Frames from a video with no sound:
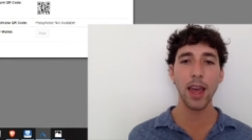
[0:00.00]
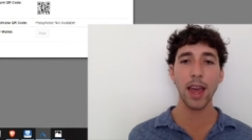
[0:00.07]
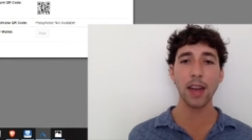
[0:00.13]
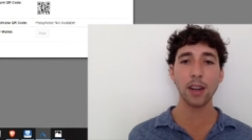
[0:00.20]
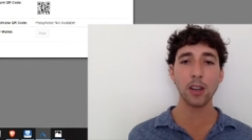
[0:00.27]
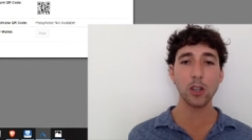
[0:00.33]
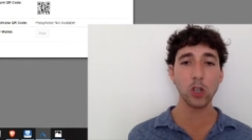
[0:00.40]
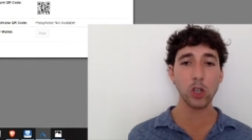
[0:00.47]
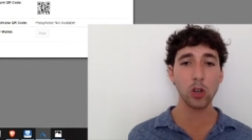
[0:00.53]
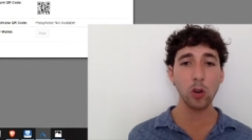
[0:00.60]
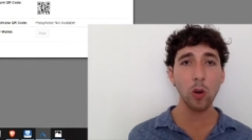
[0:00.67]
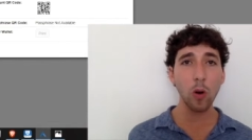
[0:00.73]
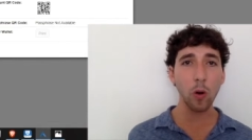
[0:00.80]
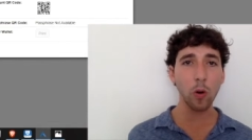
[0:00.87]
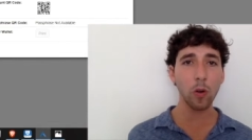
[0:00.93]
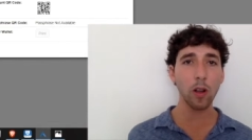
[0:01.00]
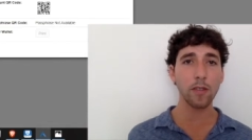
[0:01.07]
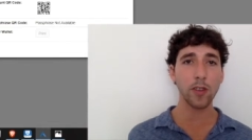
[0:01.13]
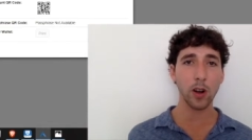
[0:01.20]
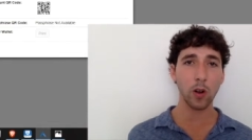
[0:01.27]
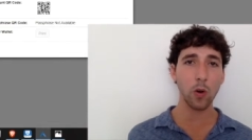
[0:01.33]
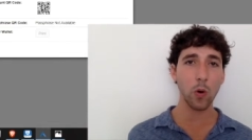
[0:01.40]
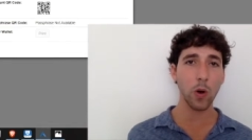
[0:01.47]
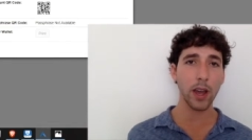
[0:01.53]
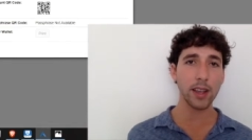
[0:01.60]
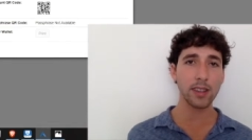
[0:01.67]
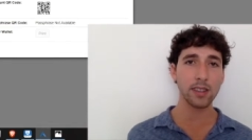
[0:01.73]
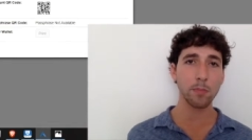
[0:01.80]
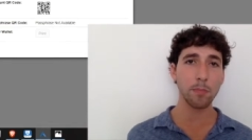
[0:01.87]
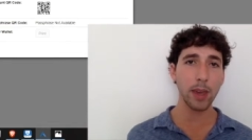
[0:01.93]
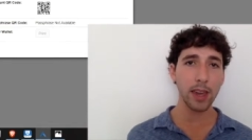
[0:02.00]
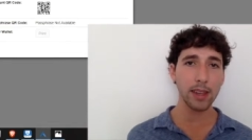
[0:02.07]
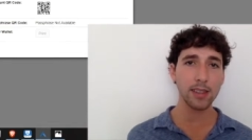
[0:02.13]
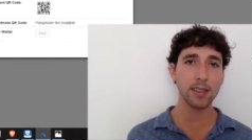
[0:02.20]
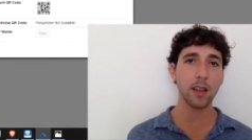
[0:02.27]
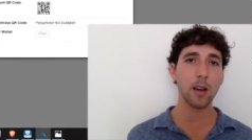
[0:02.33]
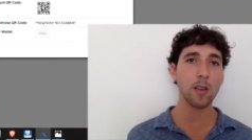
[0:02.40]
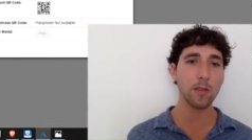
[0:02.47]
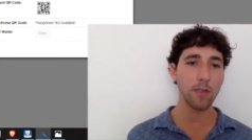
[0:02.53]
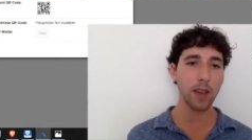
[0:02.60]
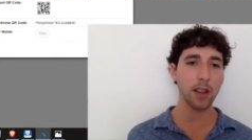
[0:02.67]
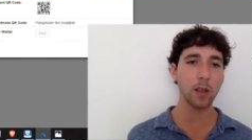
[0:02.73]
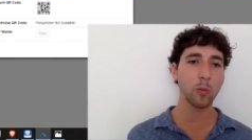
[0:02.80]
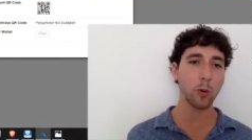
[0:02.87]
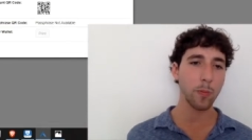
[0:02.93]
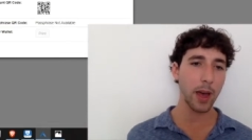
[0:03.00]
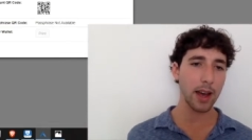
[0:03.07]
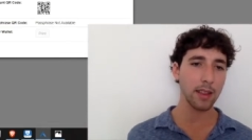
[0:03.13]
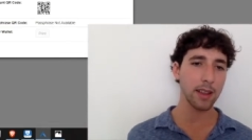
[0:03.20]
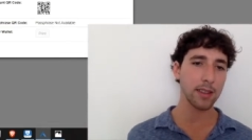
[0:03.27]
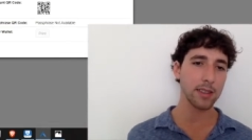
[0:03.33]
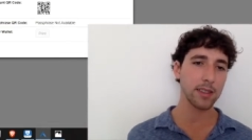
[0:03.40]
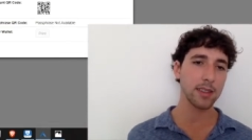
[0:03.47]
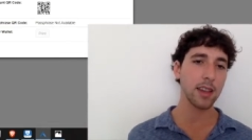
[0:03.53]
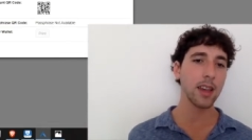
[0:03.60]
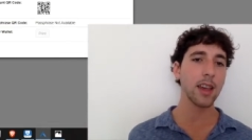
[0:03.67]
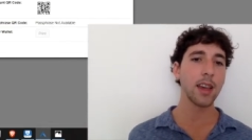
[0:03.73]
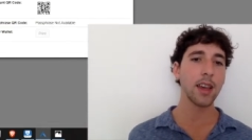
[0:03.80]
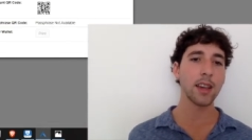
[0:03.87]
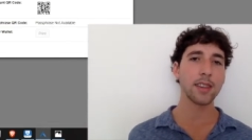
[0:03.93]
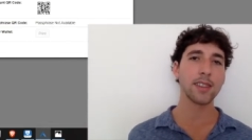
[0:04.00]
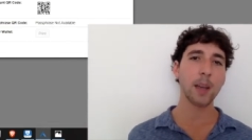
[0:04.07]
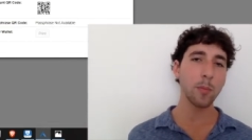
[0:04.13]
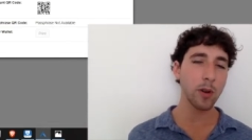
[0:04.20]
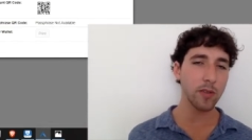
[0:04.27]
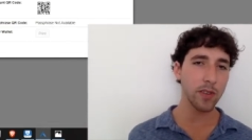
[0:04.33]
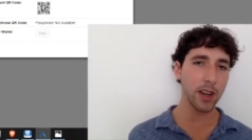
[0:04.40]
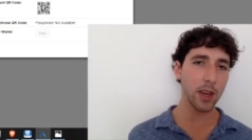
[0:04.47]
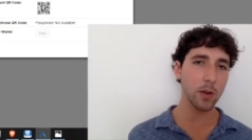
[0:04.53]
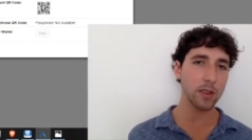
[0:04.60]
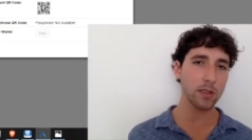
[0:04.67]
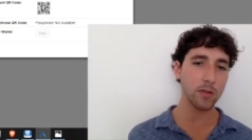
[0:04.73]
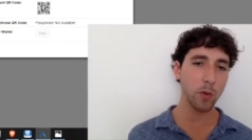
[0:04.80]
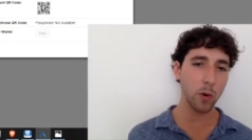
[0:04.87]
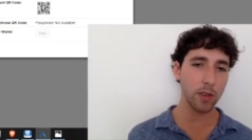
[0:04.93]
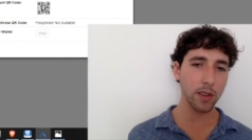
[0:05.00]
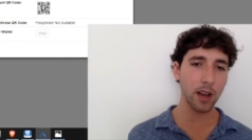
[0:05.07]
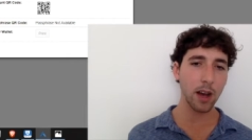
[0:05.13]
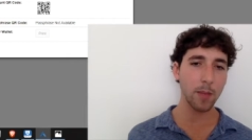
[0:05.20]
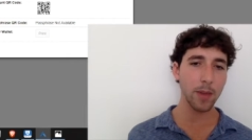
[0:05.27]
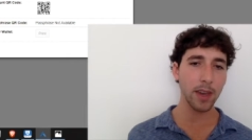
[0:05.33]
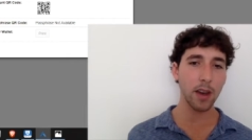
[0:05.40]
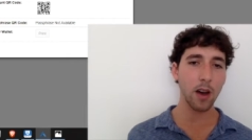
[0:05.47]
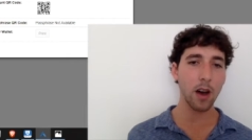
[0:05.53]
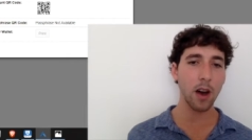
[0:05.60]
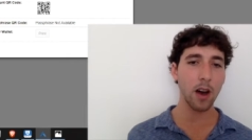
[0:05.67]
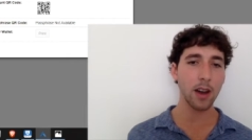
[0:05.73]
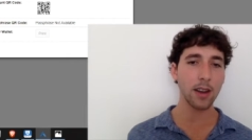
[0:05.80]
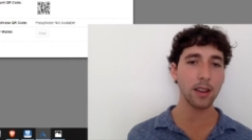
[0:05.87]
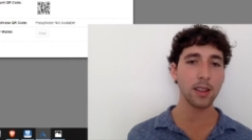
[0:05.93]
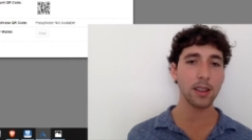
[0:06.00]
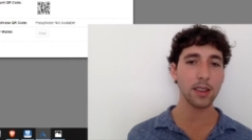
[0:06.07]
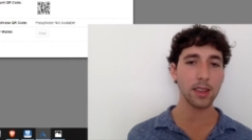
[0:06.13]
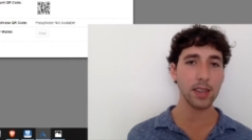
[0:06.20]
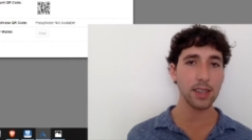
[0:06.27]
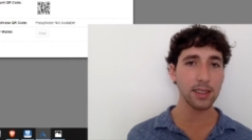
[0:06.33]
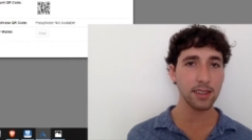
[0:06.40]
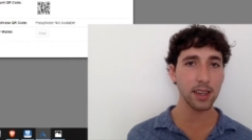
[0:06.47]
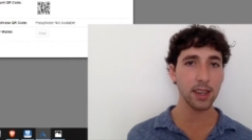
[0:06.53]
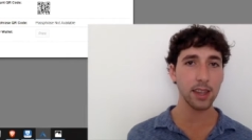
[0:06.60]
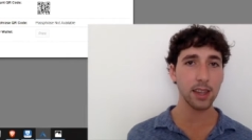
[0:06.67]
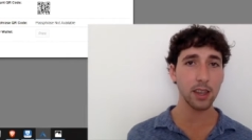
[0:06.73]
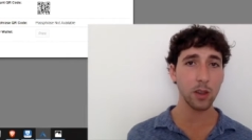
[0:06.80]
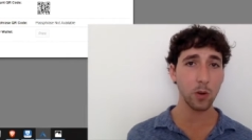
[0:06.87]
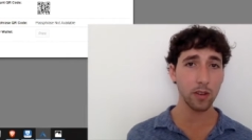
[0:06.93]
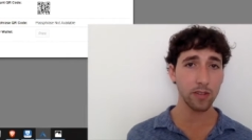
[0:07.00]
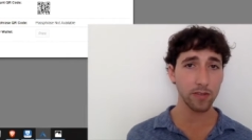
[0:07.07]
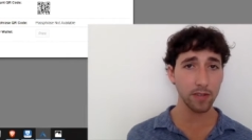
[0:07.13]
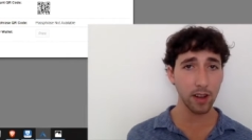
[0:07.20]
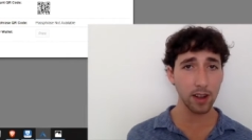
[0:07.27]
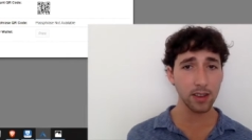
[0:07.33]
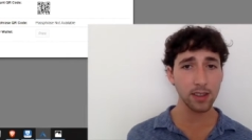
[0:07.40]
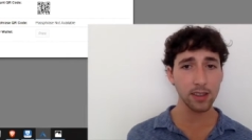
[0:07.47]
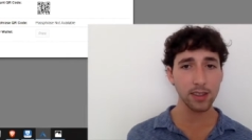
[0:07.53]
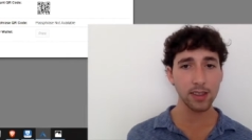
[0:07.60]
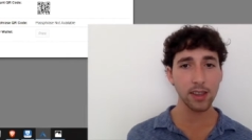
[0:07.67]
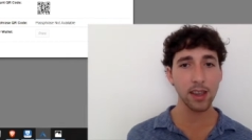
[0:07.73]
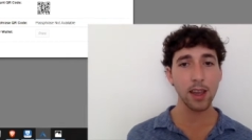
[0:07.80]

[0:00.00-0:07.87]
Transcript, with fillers: and control of your coins based on available balance. A separate video is forthcoming on leasing your funds,